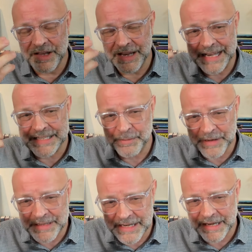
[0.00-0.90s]
that it's a
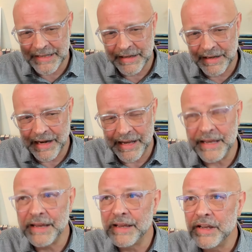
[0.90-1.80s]

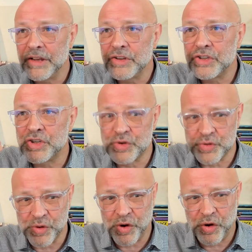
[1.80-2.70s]
particularly
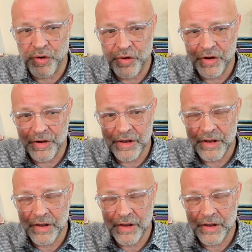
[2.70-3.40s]
strong